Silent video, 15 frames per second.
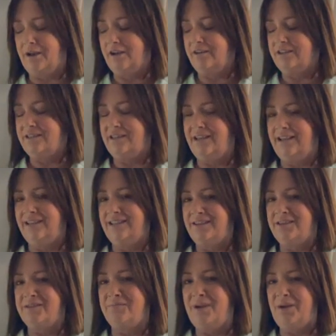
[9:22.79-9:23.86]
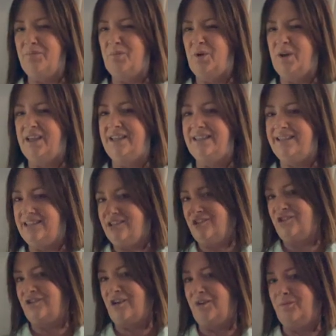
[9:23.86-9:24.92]
because it does mean putting dish
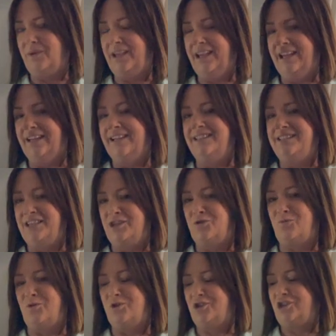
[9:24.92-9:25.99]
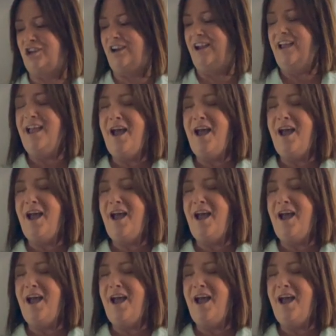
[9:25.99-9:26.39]
soap in a dishwasher,